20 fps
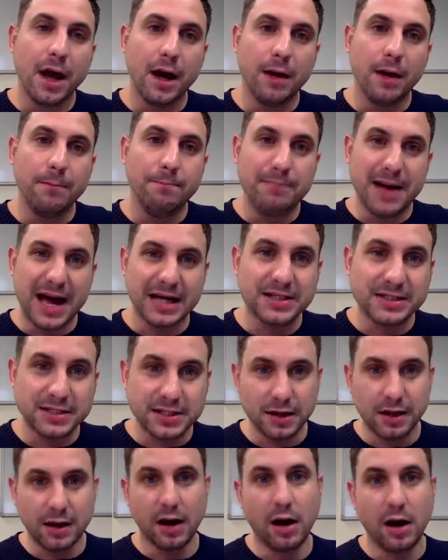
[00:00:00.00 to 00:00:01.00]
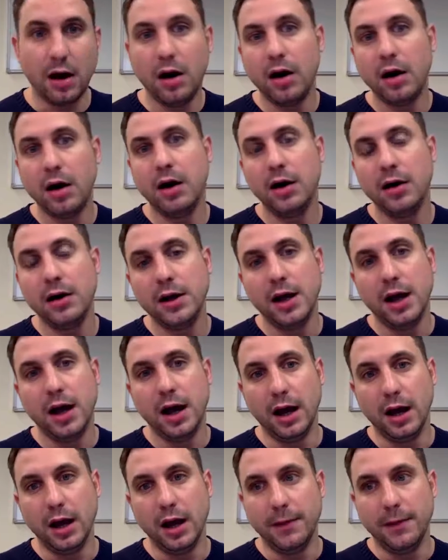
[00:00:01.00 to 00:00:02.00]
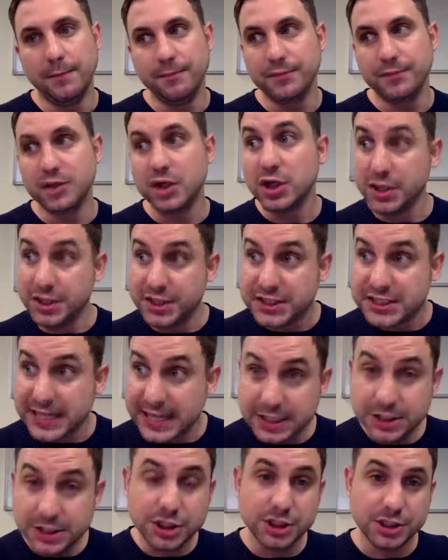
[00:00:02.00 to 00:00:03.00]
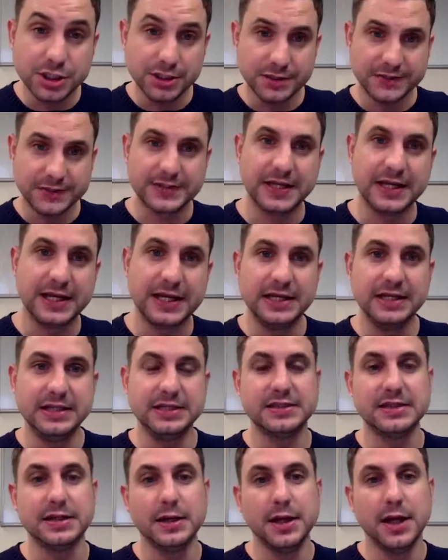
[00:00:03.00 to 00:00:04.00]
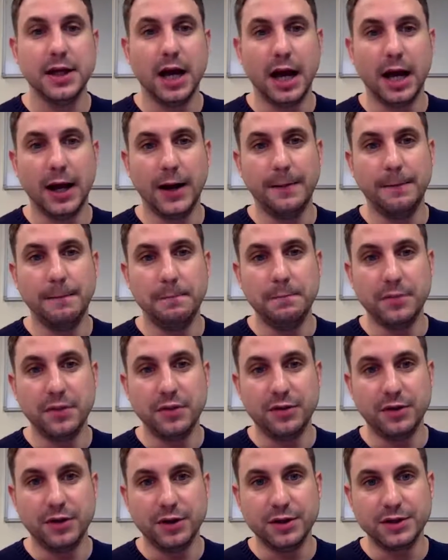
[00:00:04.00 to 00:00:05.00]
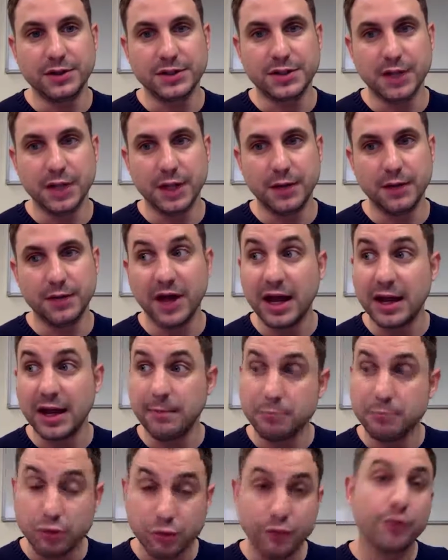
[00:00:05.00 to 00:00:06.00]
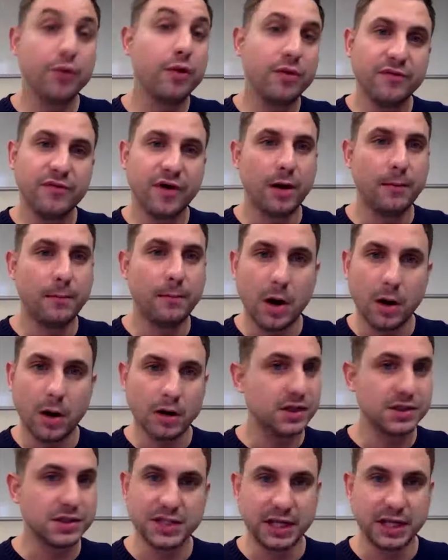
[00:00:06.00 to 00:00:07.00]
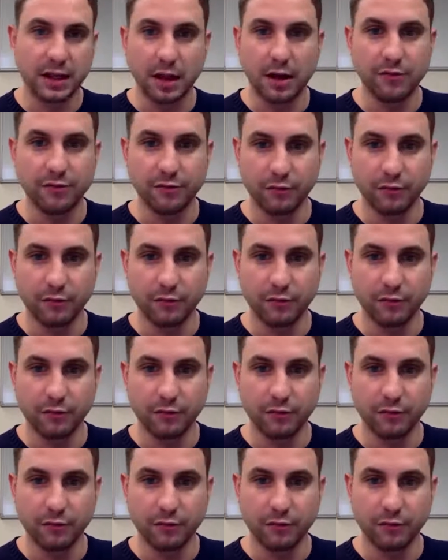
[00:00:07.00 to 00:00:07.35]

uh, better our um, contingencies um, that uh, that improve our marketing